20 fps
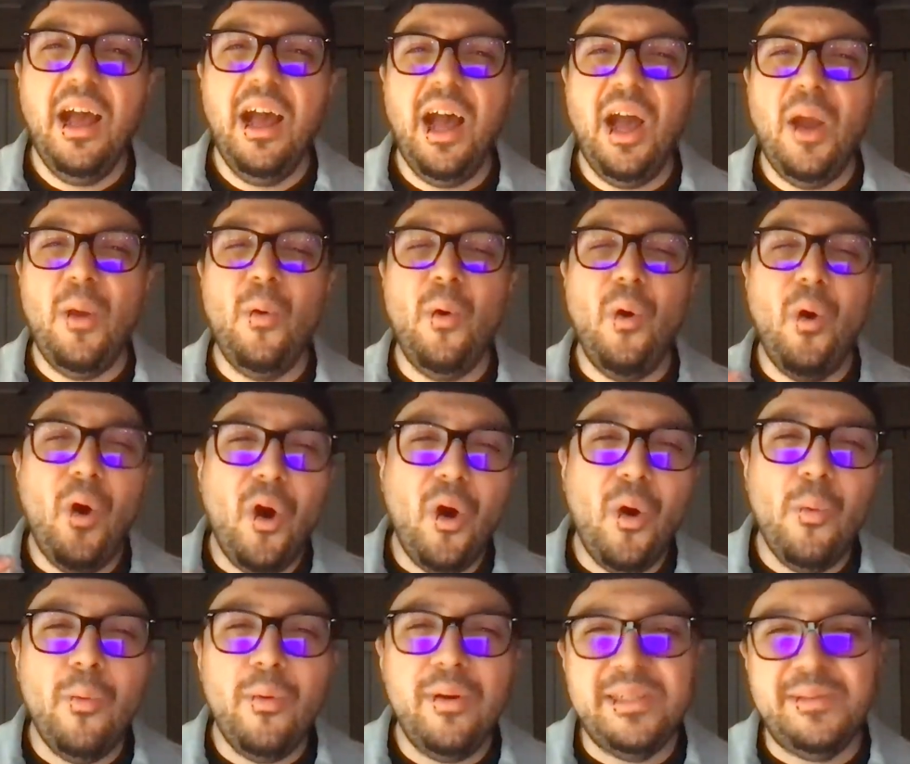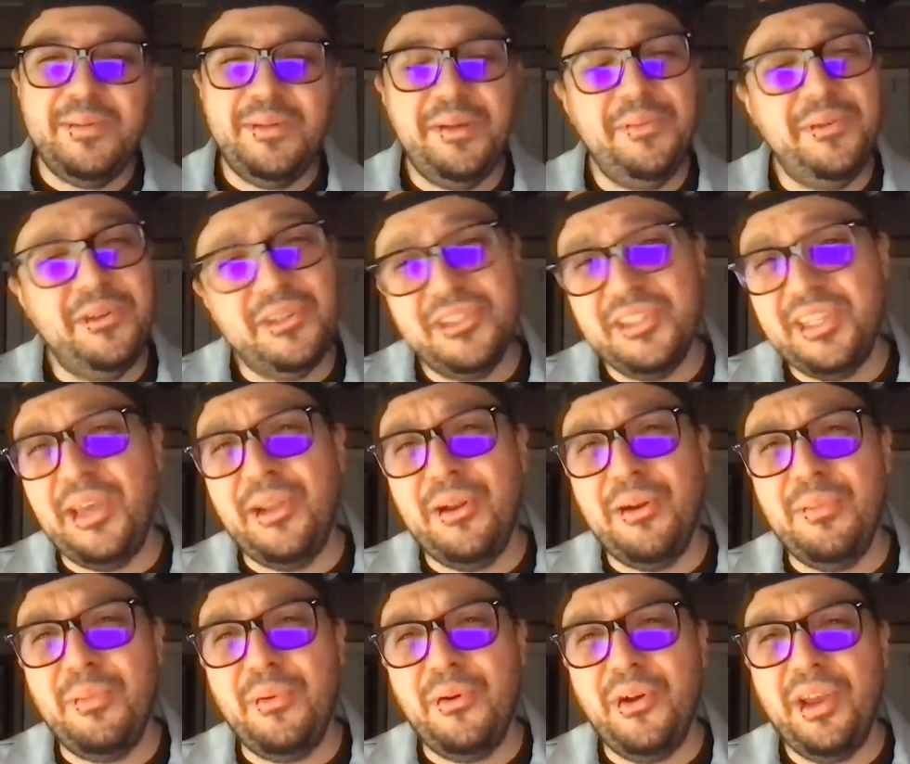I will always be your skater
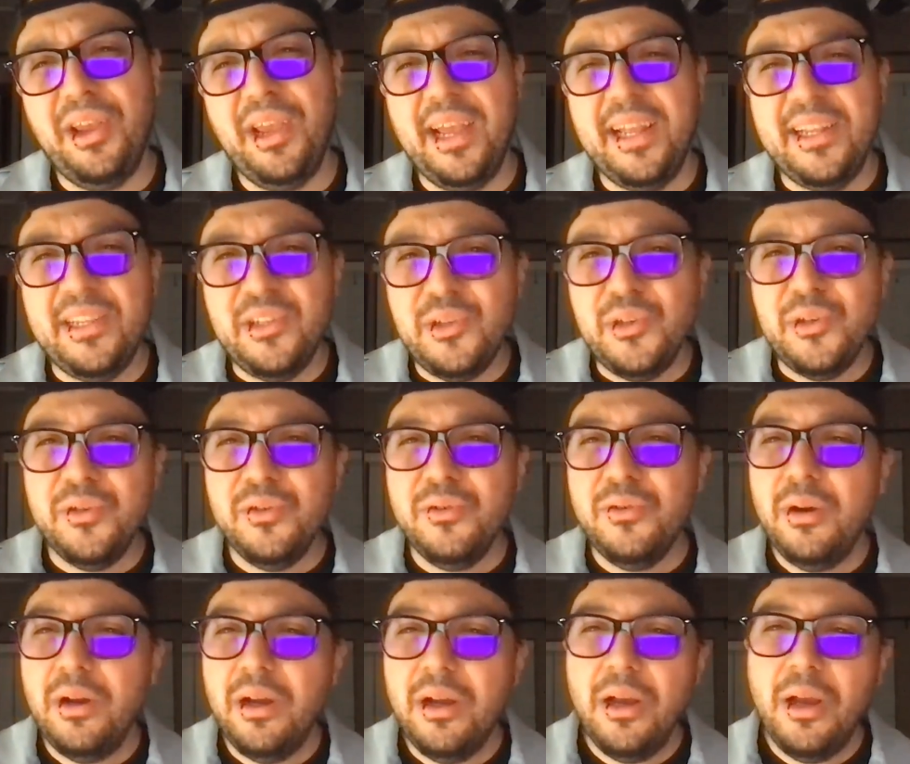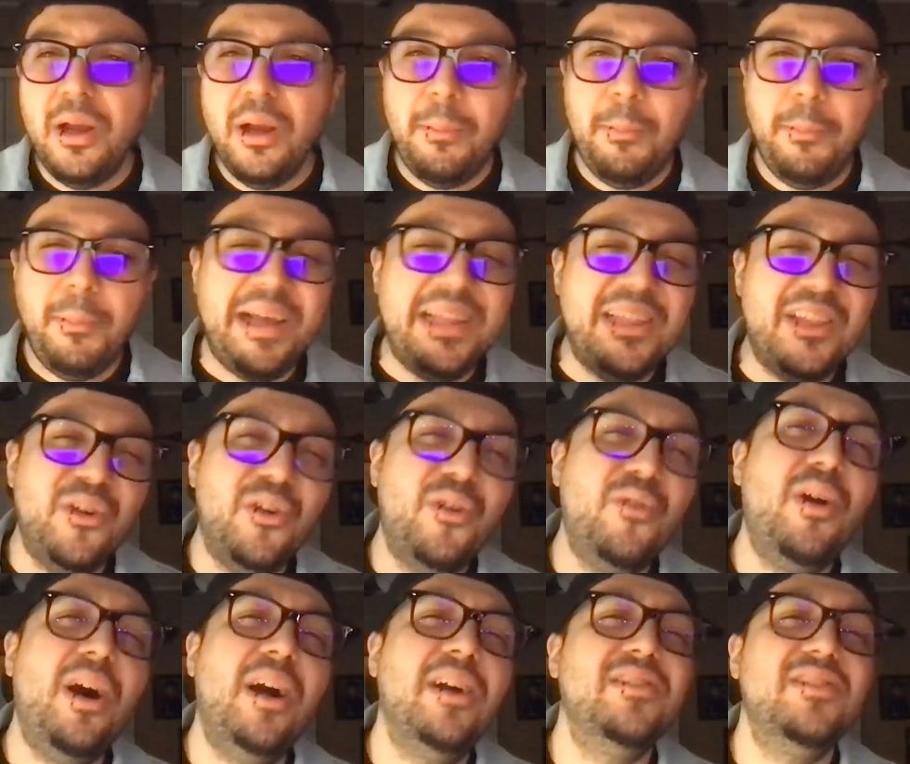boy and you, my little
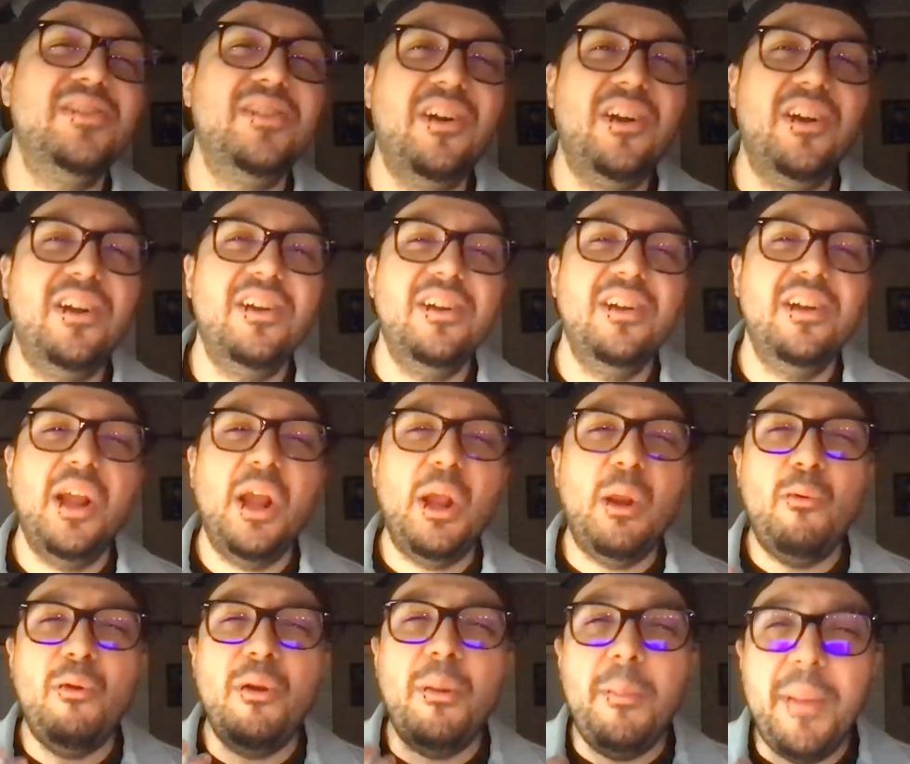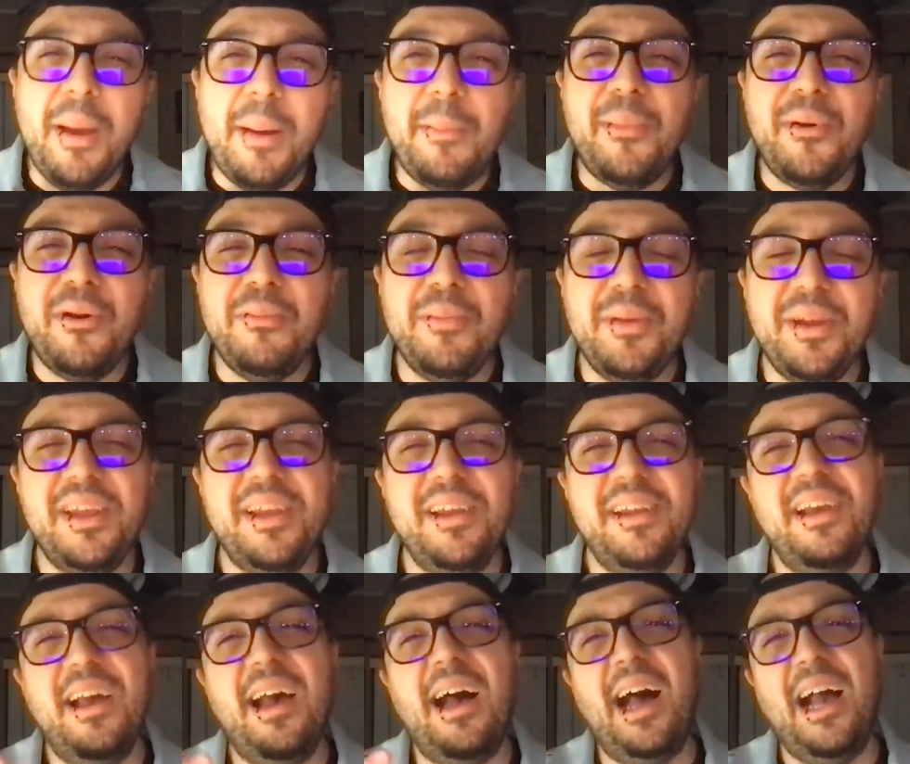rock star. Remember me.
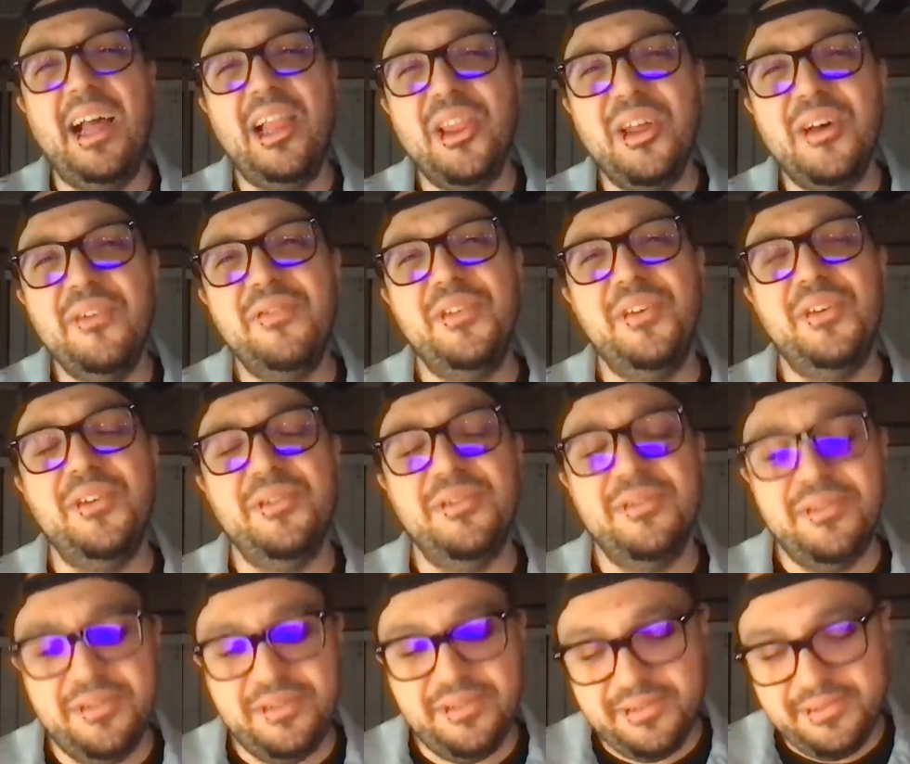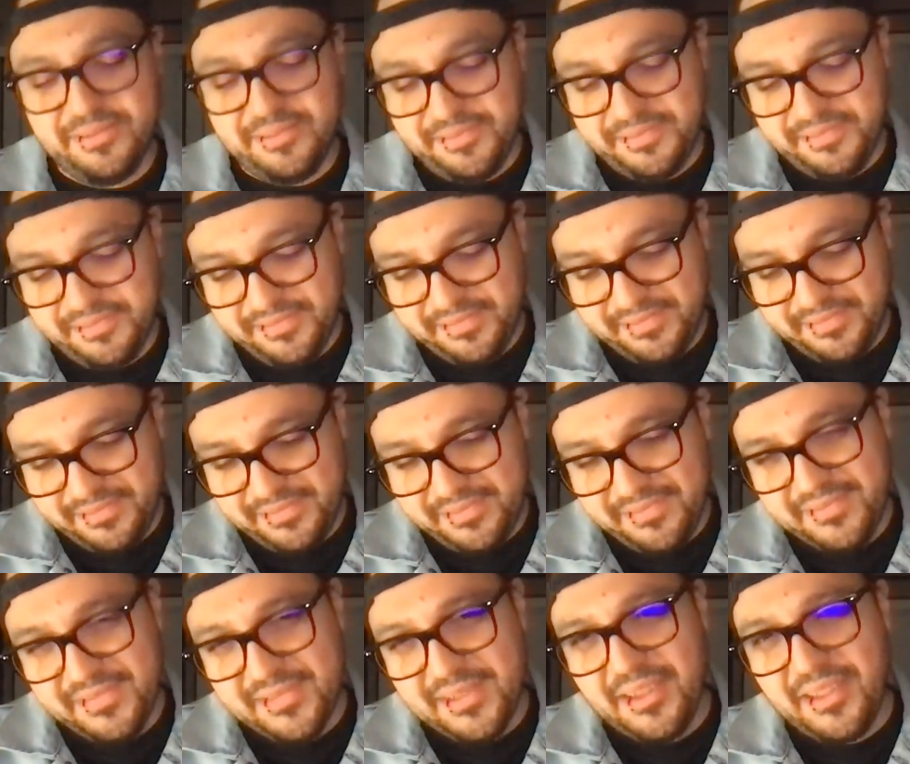I love you.
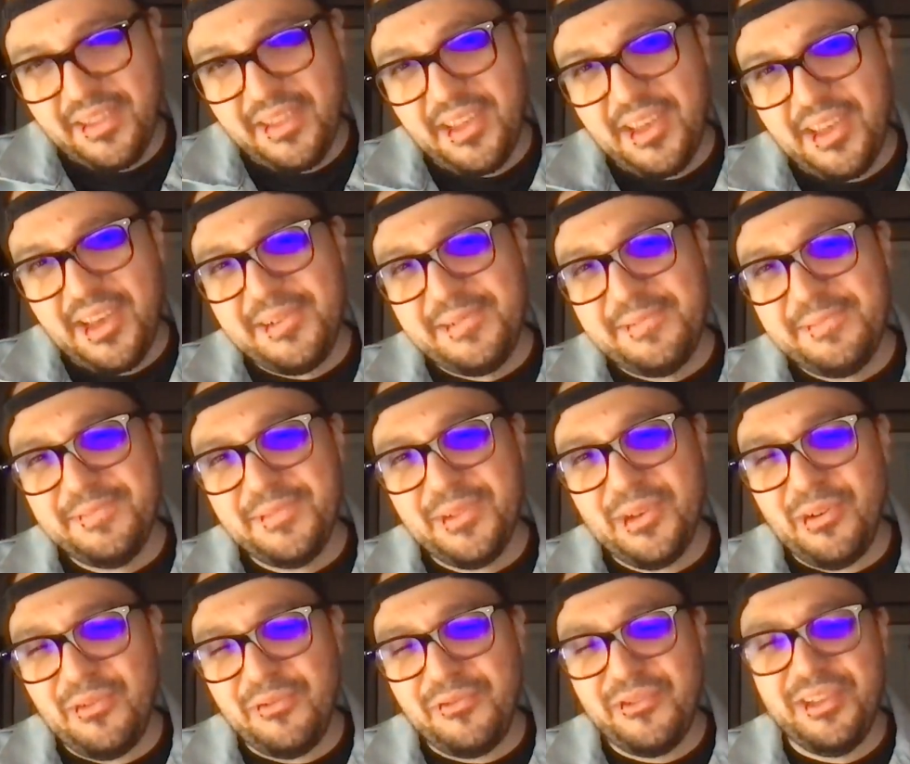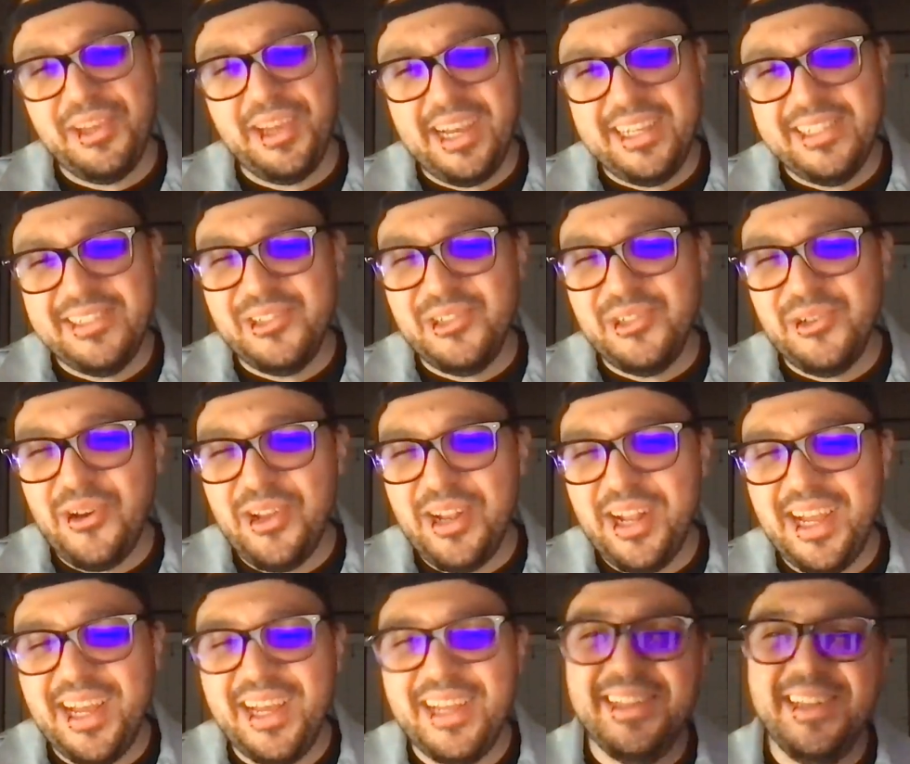The end. Hopefully you guys enjoyed
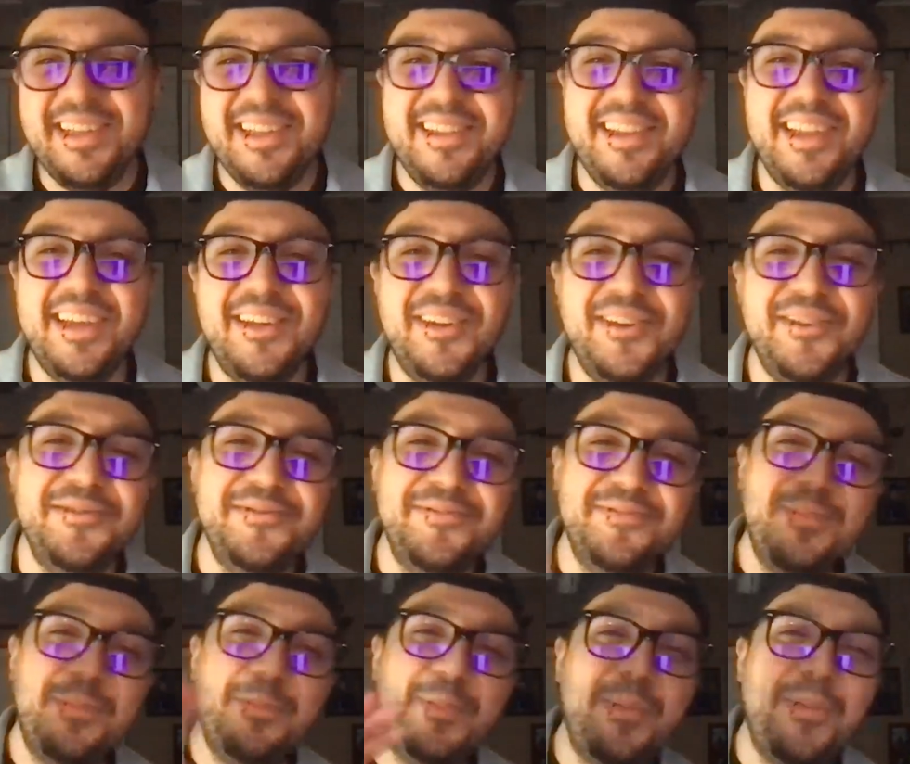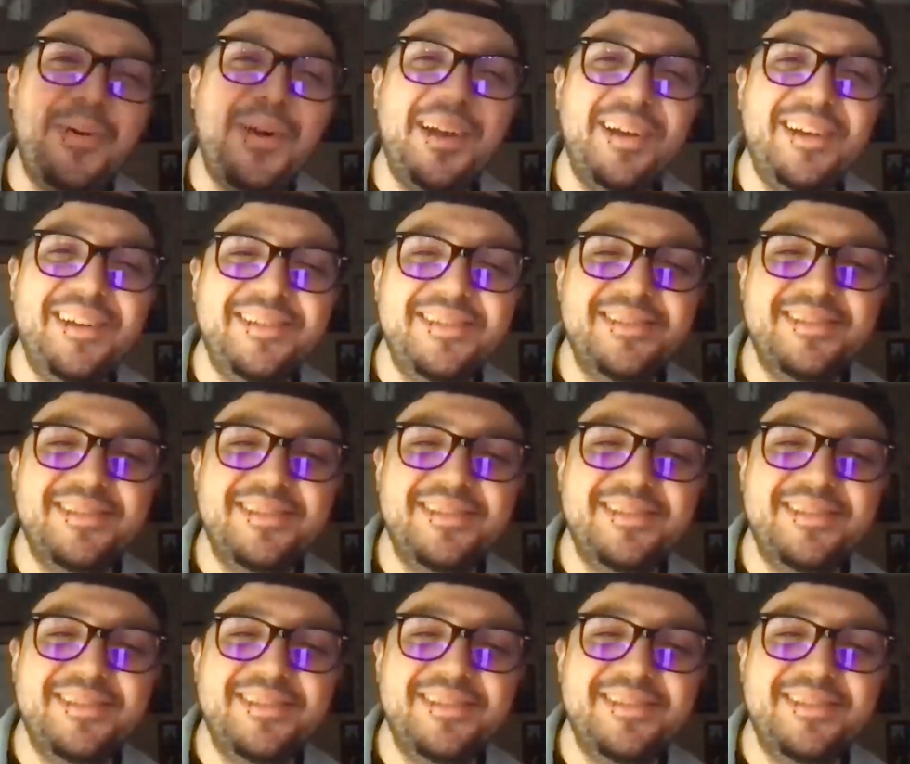that. Thank you. Bye-bye.